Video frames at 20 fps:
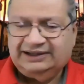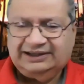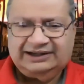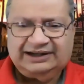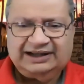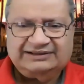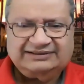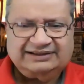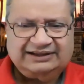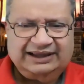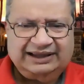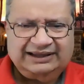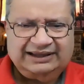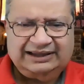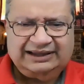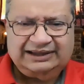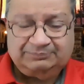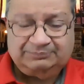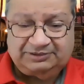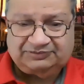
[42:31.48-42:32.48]
And I said,
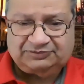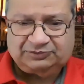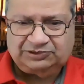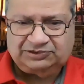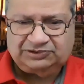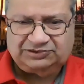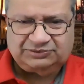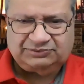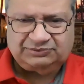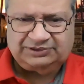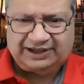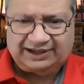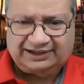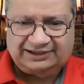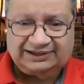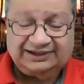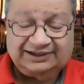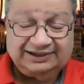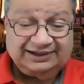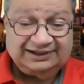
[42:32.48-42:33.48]
hey, before you do
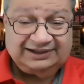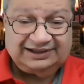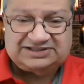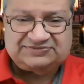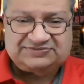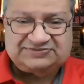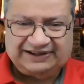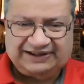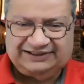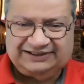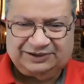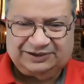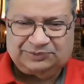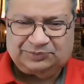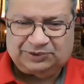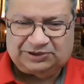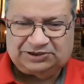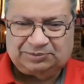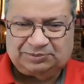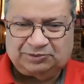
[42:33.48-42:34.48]
that, let's find
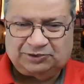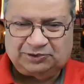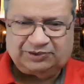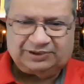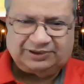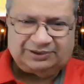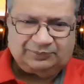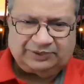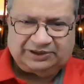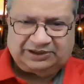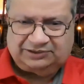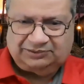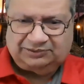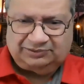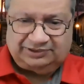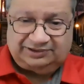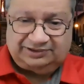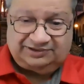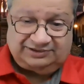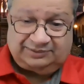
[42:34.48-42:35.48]
out what the broken window
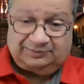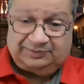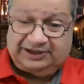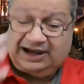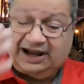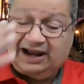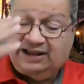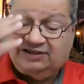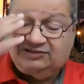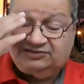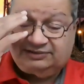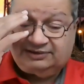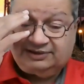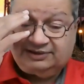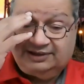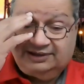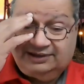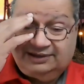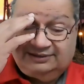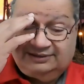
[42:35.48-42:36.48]
is. And we asked
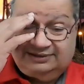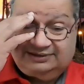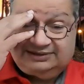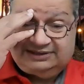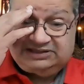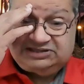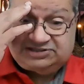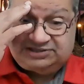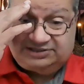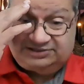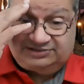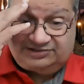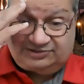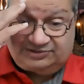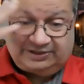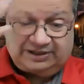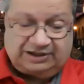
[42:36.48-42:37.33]
the teachers.